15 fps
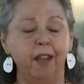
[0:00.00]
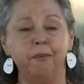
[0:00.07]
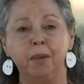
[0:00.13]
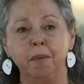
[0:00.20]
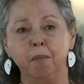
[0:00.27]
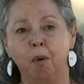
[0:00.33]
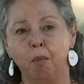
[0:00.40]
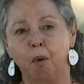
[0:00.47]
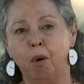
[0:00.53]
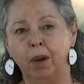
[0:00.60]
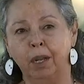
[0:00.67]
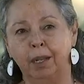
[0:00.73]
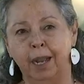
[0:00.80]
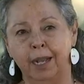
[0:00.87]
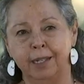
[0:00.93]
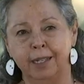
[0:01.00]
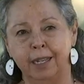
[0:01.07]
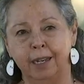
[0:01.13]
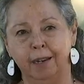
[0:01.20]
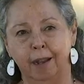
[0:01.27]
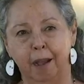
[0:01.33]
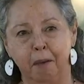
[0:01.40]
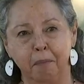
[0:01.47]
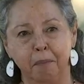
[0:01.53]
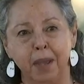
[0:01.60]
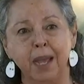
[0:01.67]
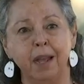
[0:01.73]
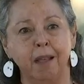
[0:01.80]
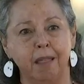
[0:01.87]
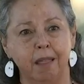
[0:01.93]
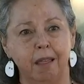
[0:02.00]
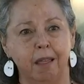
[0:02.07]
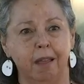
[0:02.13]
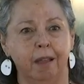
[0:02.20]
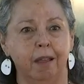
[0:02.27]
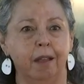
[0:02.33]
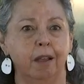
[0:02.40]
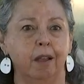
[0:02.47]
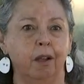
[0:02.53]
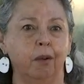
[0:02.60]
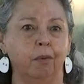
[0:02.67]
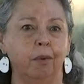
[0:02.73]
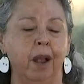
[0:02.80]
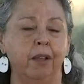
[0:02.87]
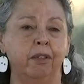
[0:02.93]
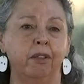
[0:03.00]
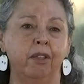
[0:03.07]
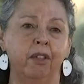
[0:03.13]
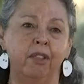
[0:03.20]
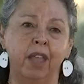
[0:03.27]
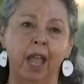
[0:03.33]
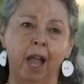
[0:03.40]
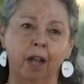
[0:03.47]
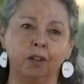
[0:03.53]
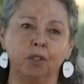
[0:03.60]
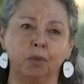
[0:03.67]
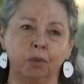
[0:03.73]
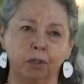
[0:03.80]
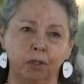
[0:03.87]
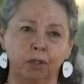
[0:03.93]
have been memorializing a myth rather than the actual